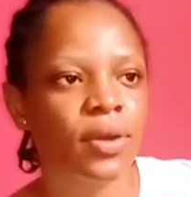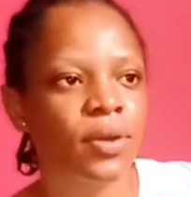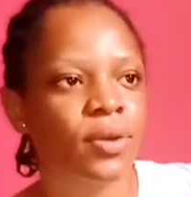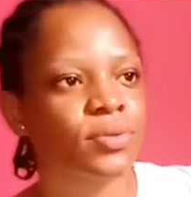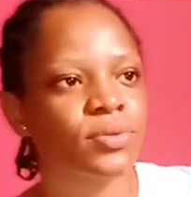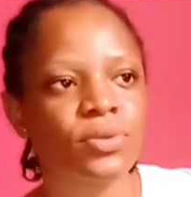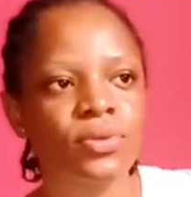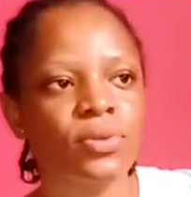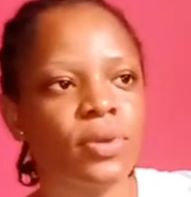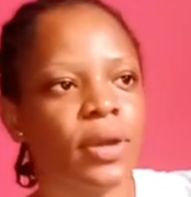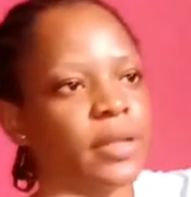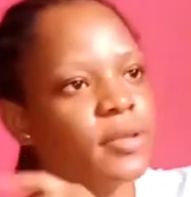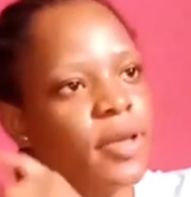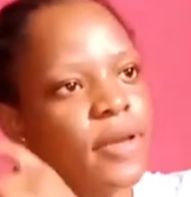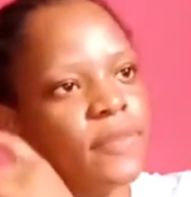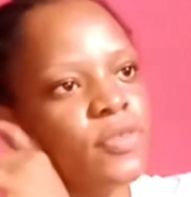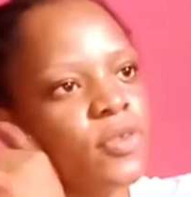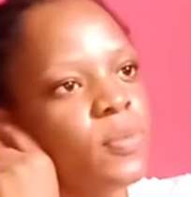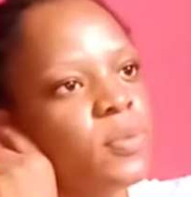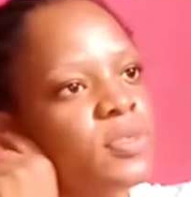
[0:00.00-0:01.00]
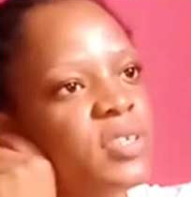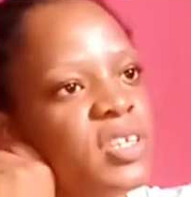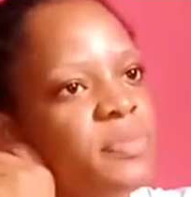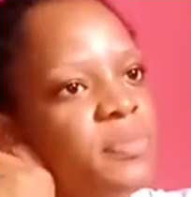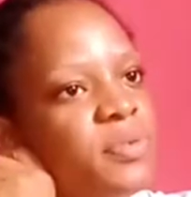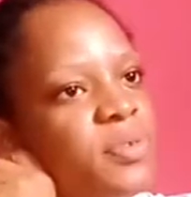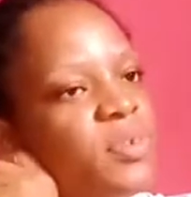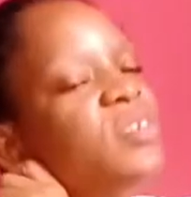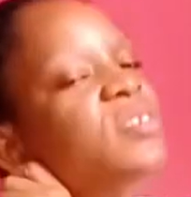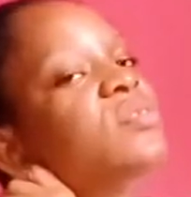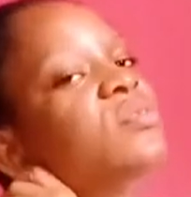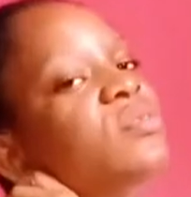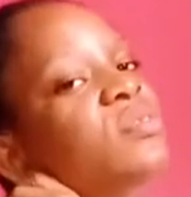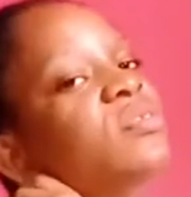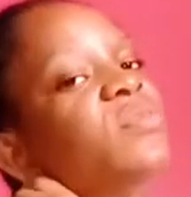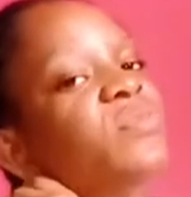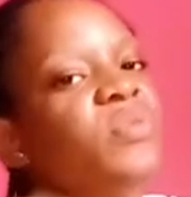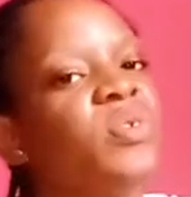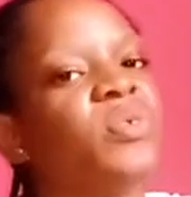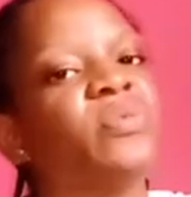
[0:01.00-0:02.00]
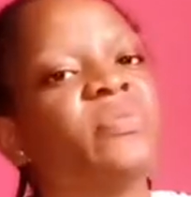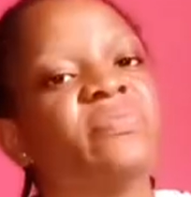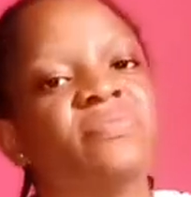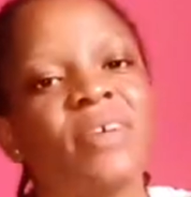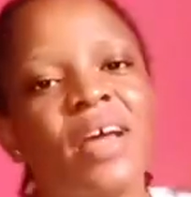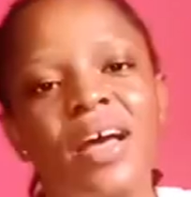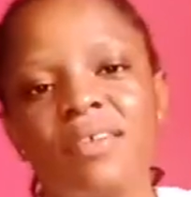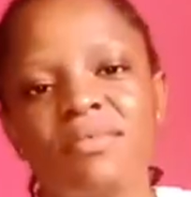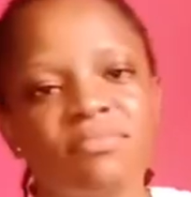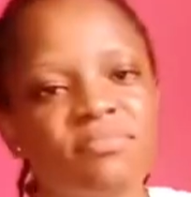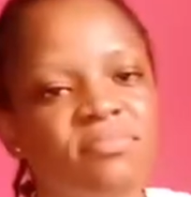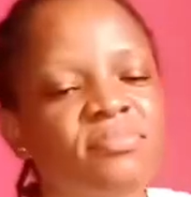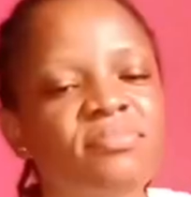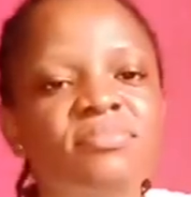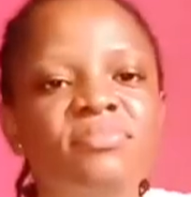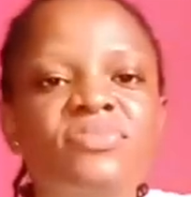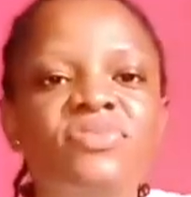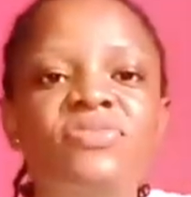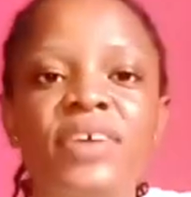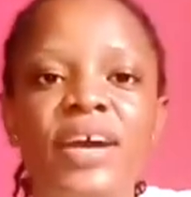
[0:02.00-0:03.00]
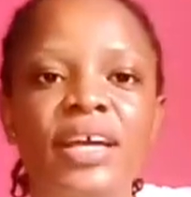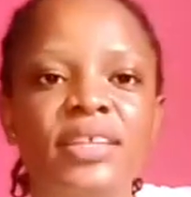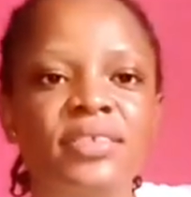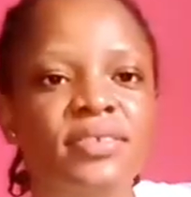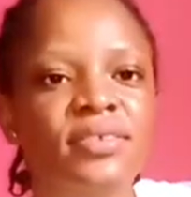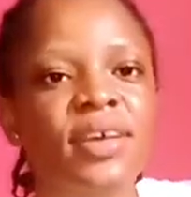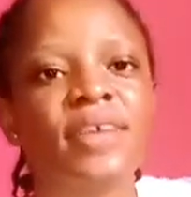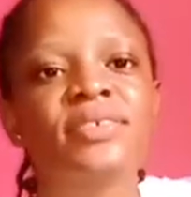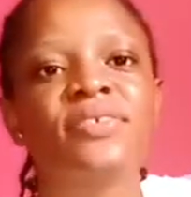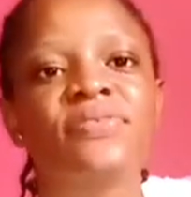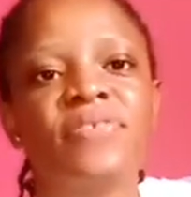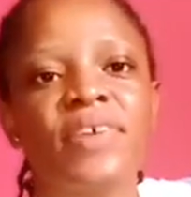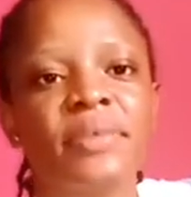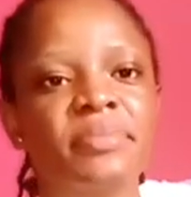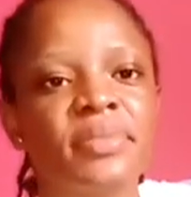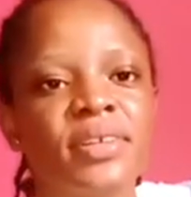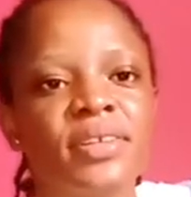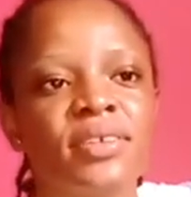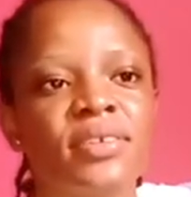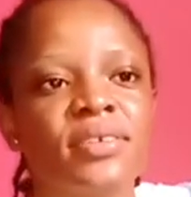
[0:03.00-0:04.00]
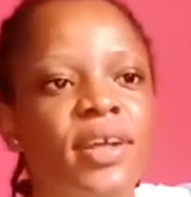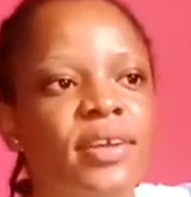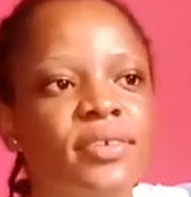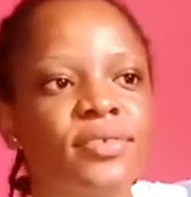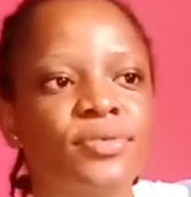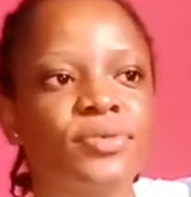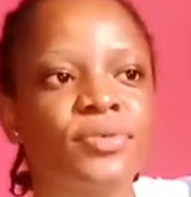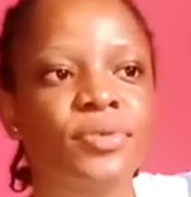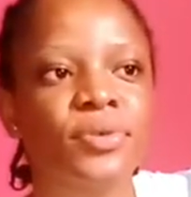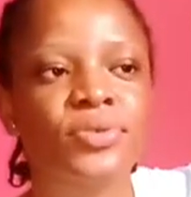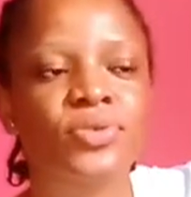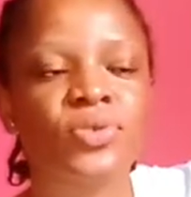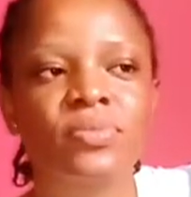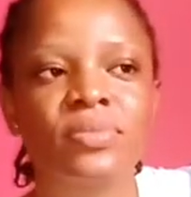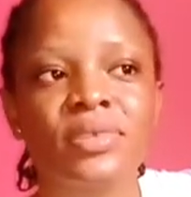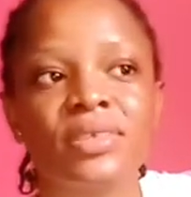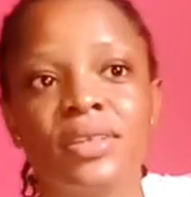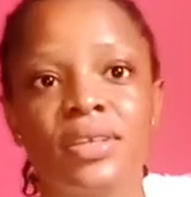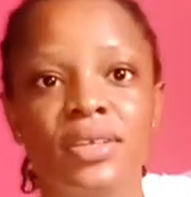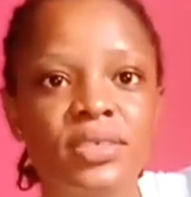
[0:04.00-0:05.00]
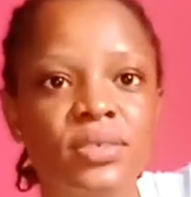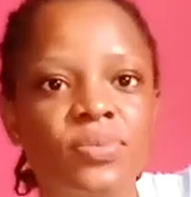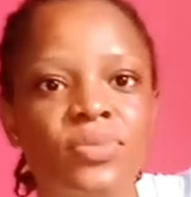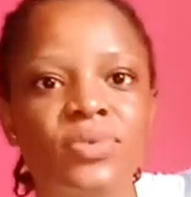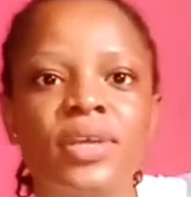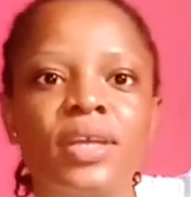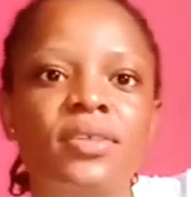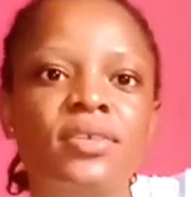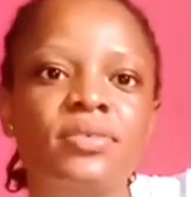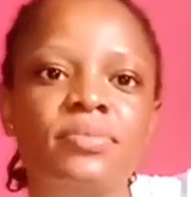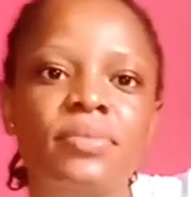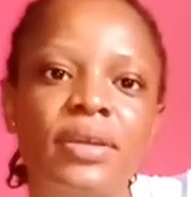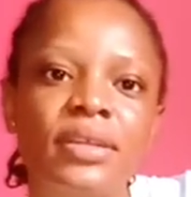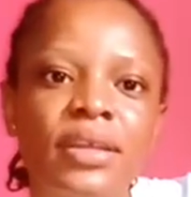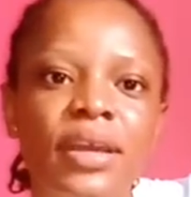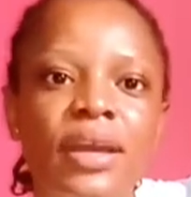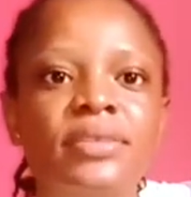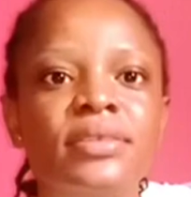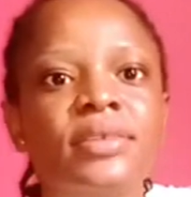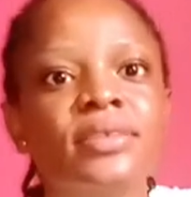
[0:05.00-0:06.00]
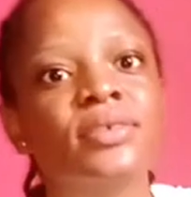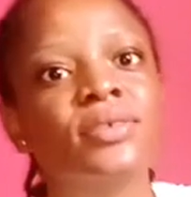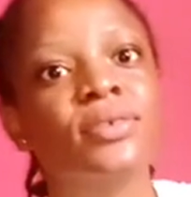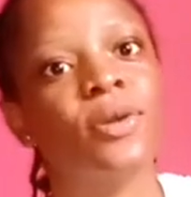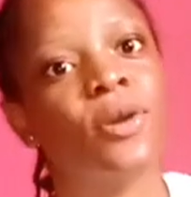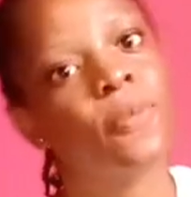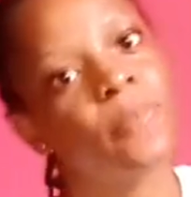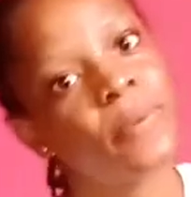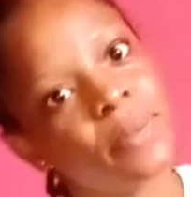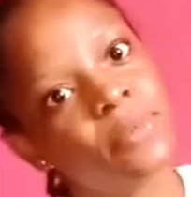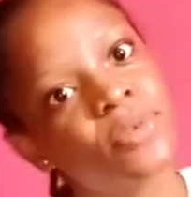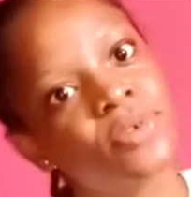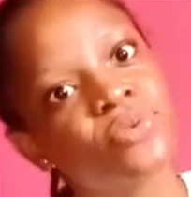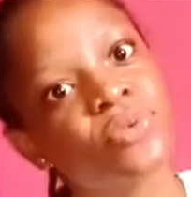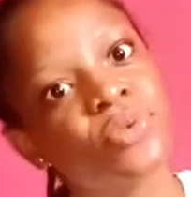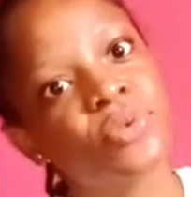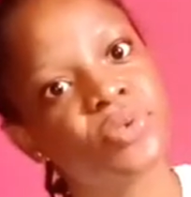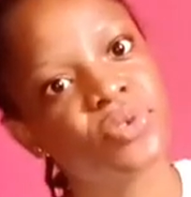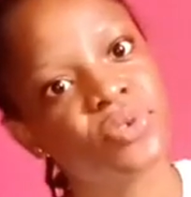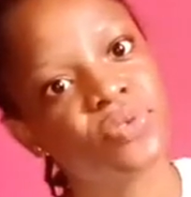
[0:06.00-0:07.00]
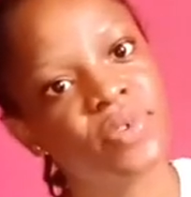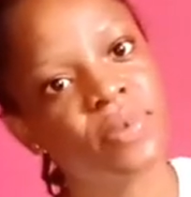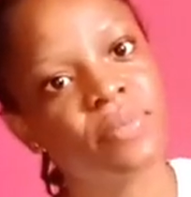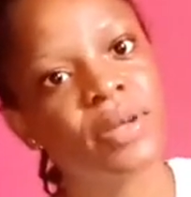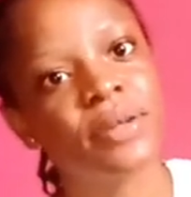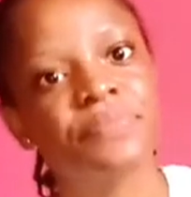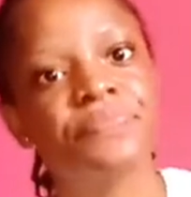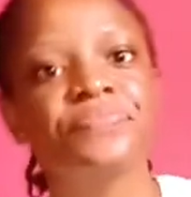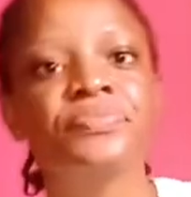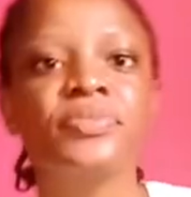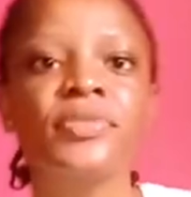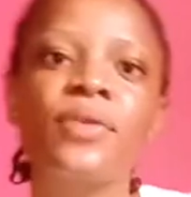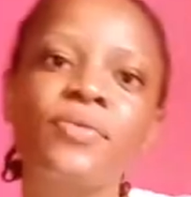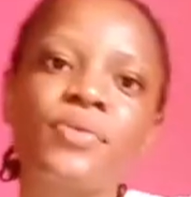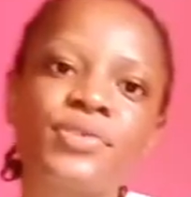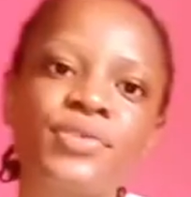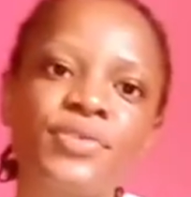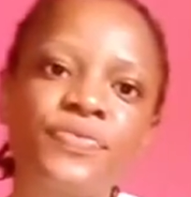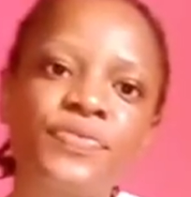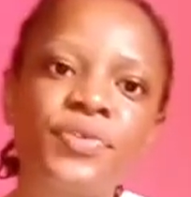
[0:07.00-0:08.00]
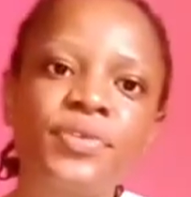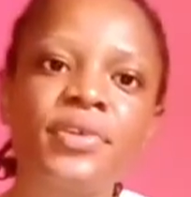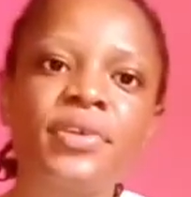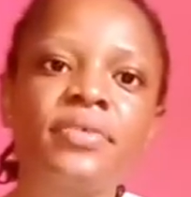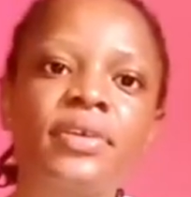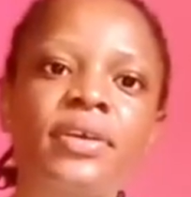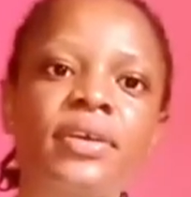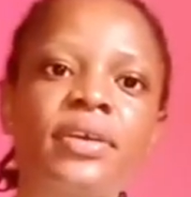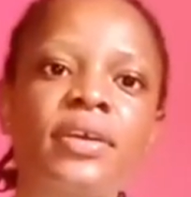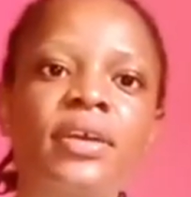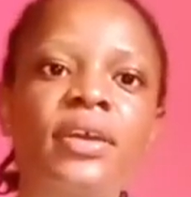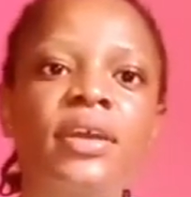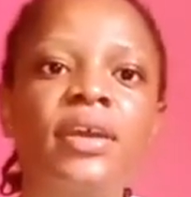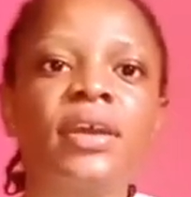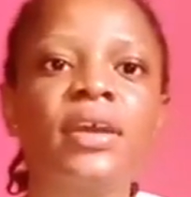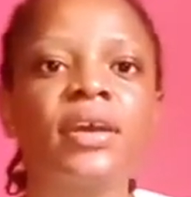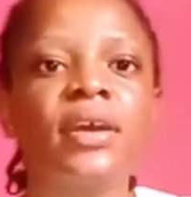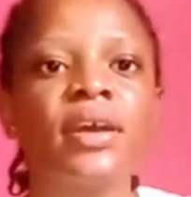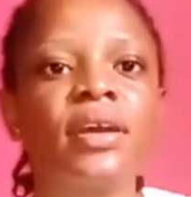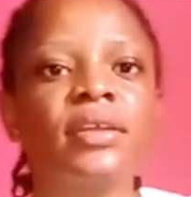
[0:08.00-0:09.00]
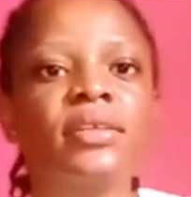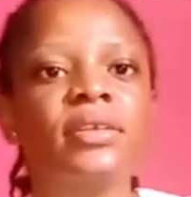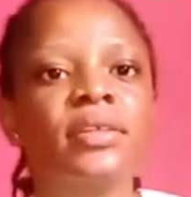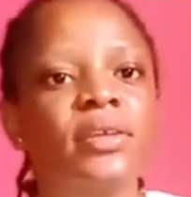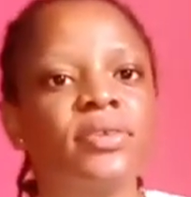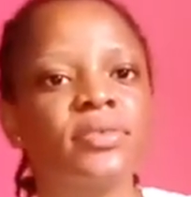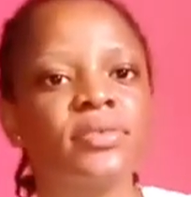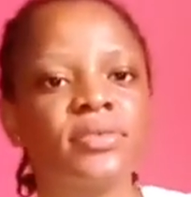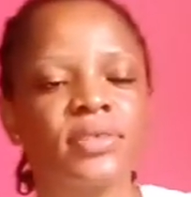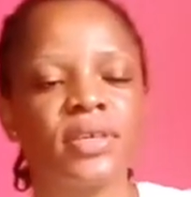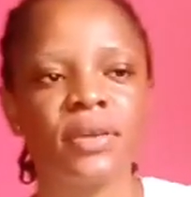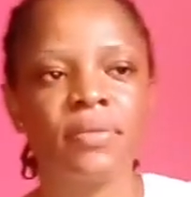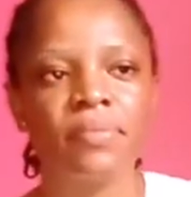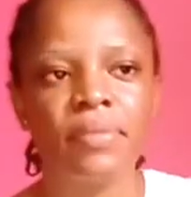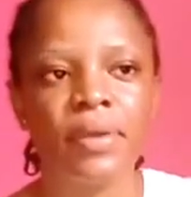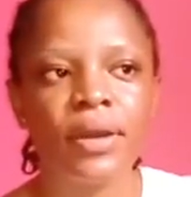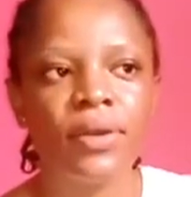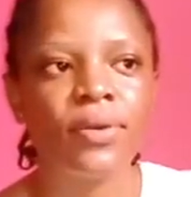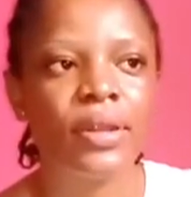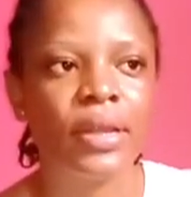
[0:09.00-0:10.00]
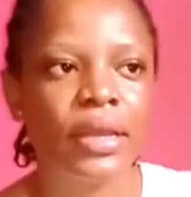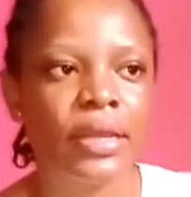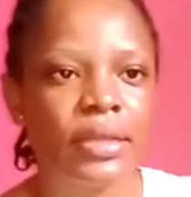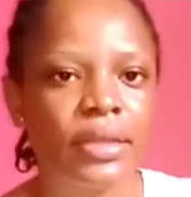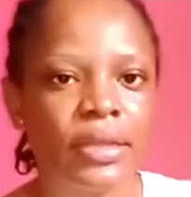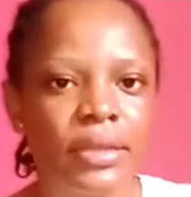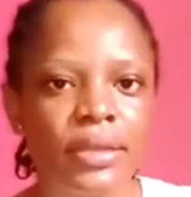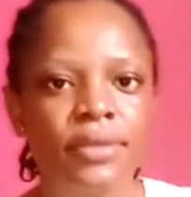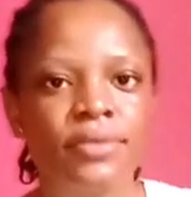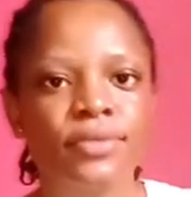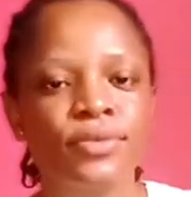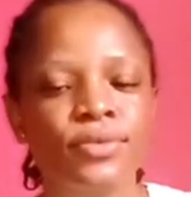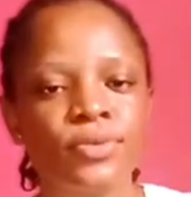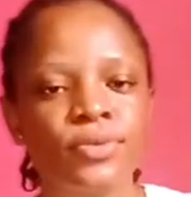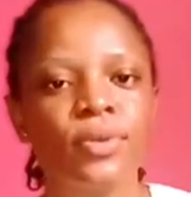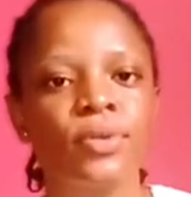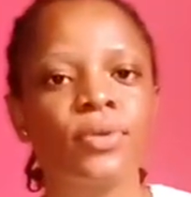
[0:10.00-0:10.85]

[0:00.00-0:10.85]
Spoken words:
Although I've not uploaded it because the whole of us as a family, like you know, so the next month I lost my dad, then the upper month of November was a funeral, and then I just came back online again not too